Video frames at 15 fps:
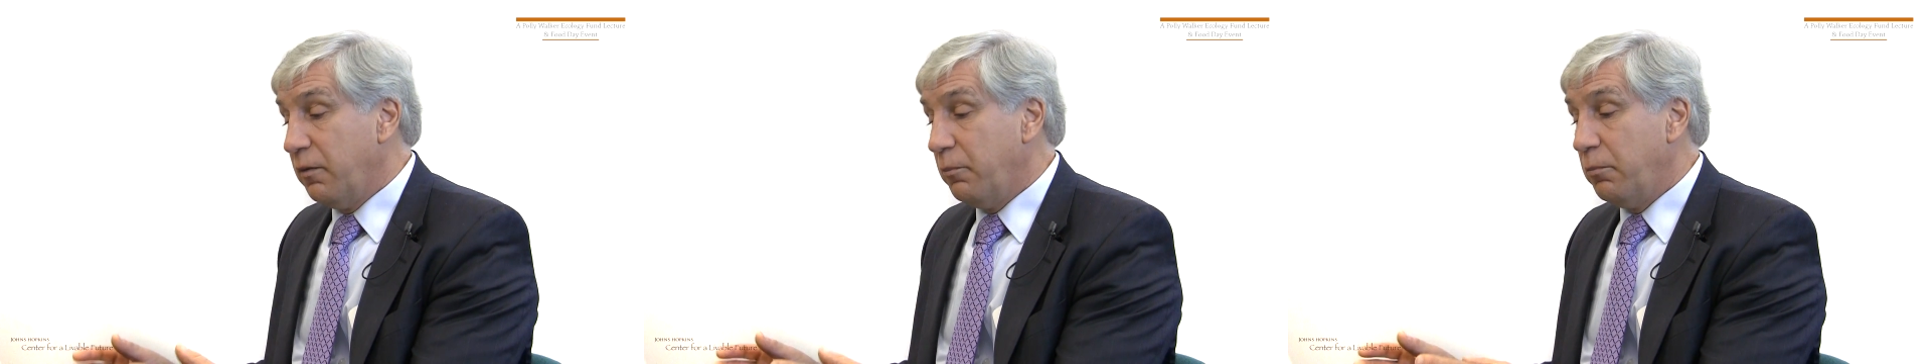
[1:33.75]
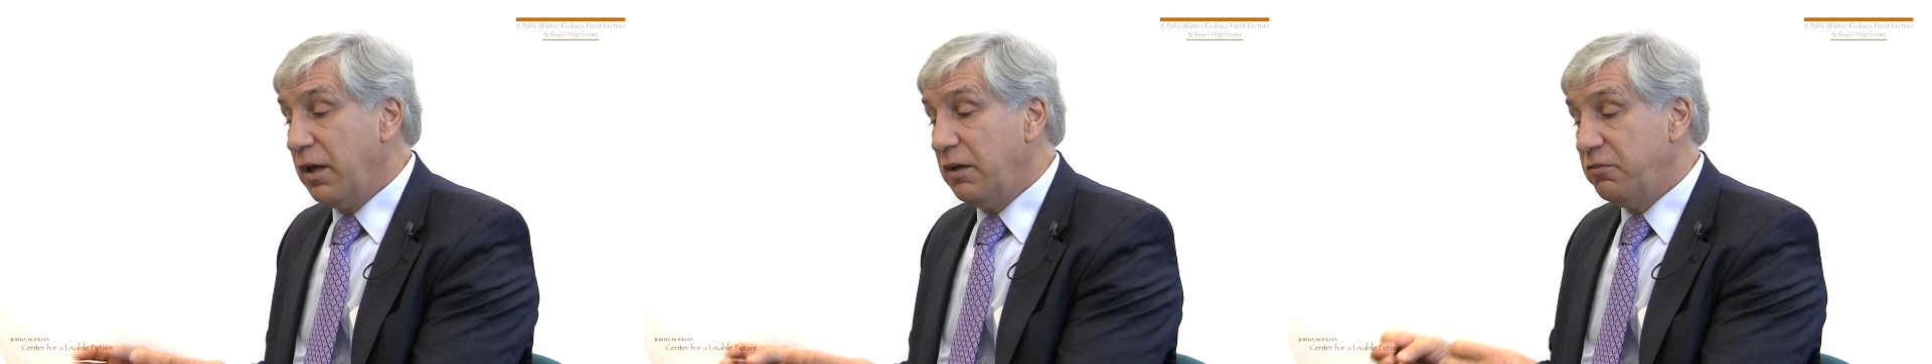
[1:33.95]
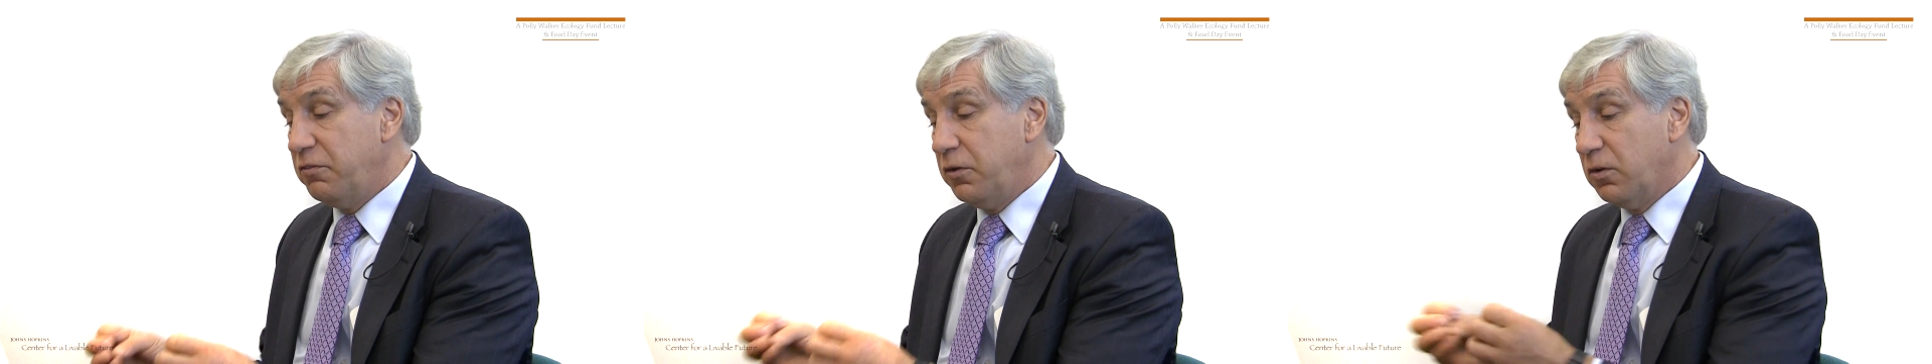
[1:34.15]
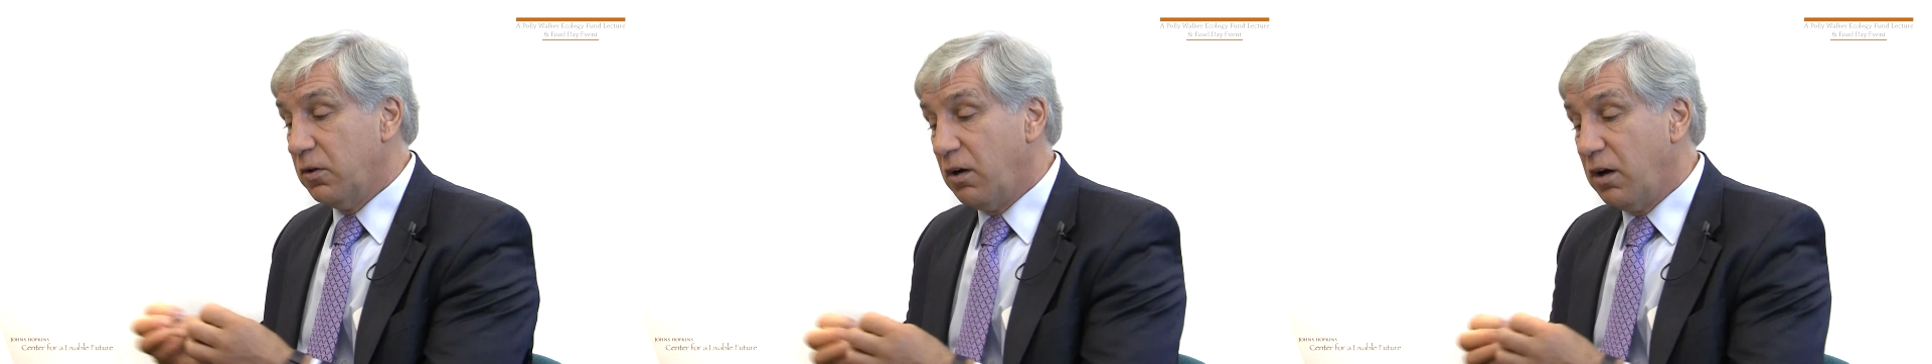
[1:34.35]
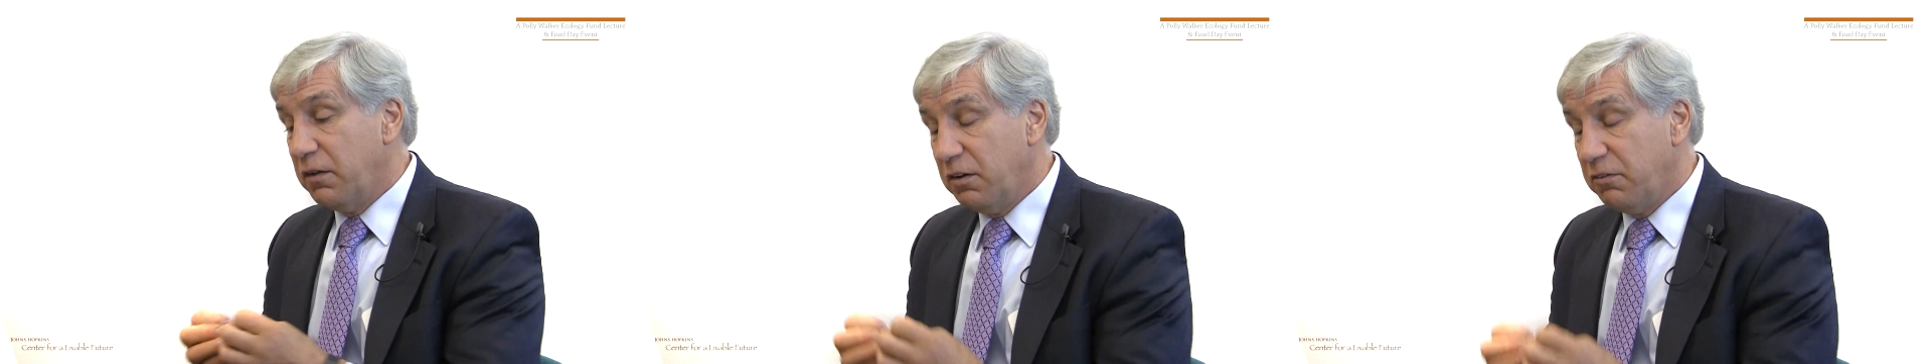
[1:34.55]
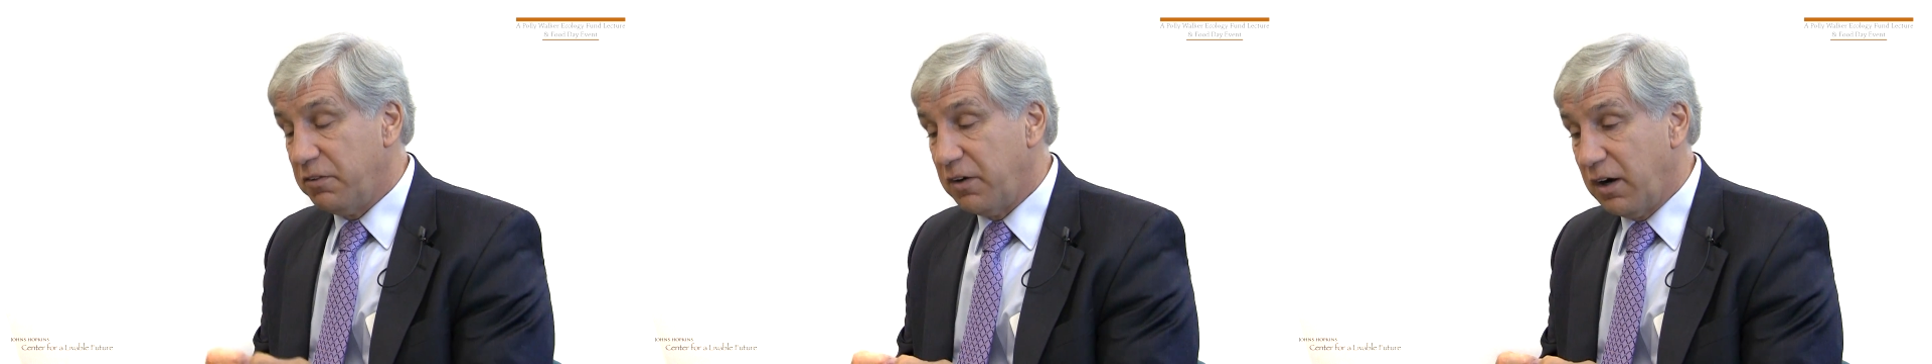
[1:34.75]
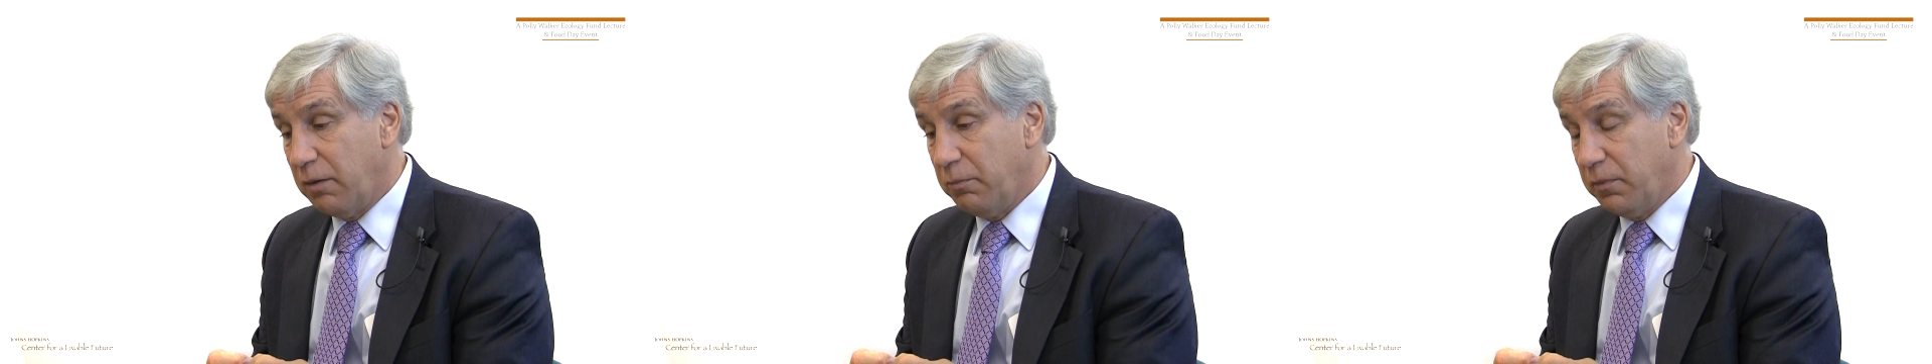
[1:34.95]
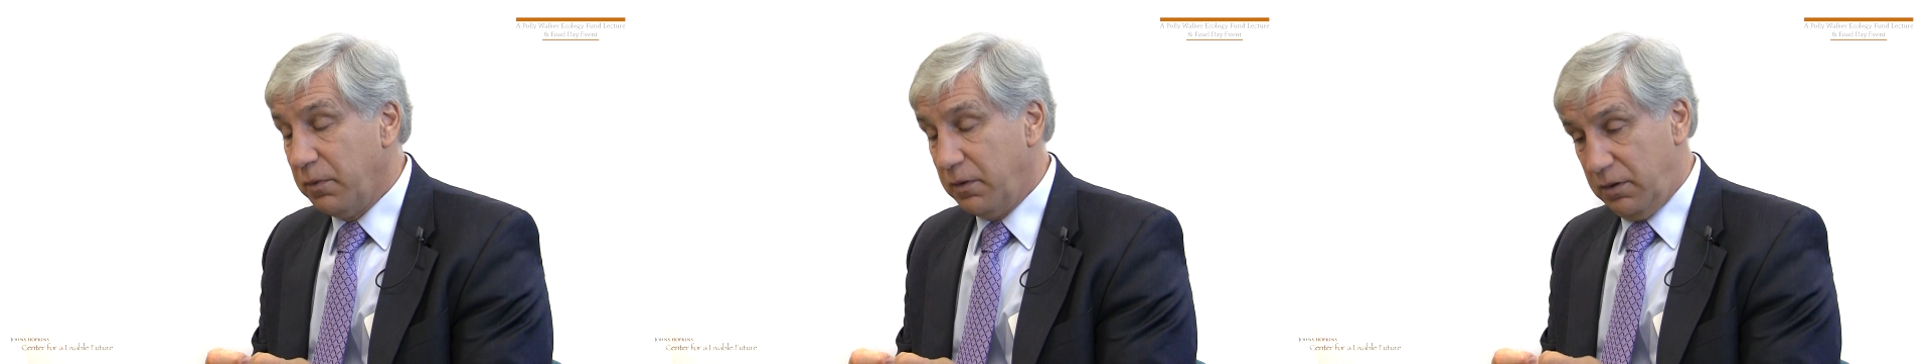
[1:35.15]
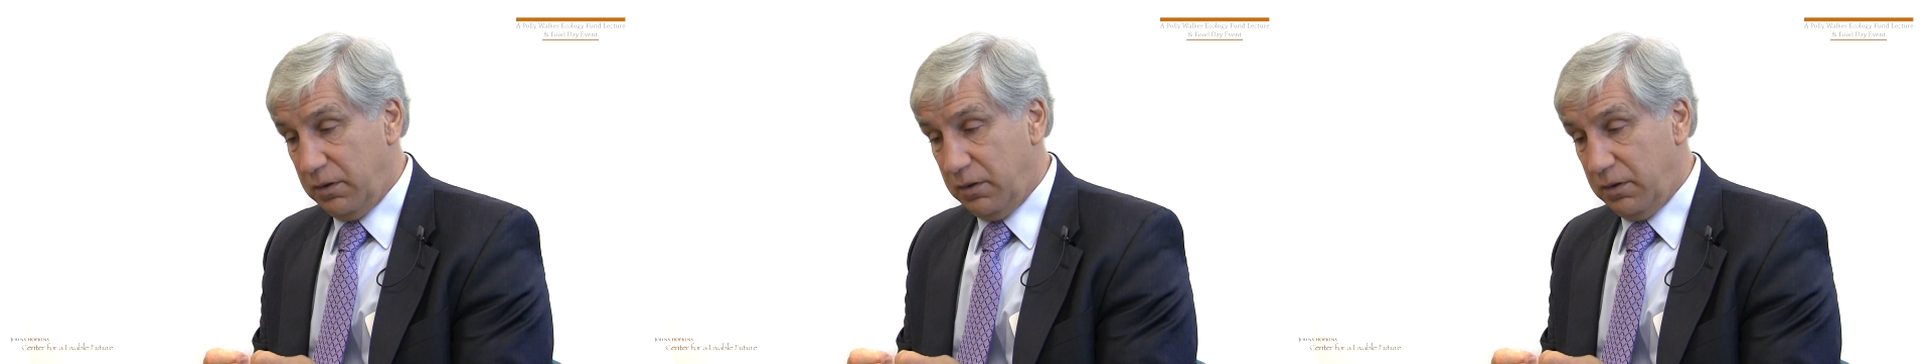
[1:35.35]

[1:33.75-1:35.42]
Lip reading: make fuel on the farm